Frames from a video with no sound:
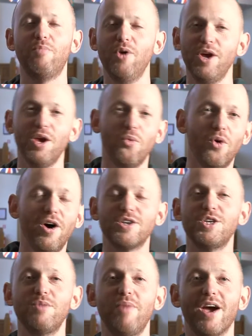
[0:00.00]
putting
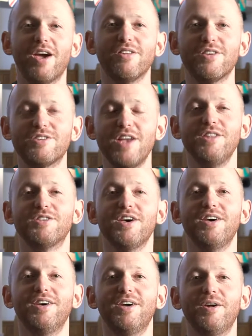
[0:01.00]
worship back at the centre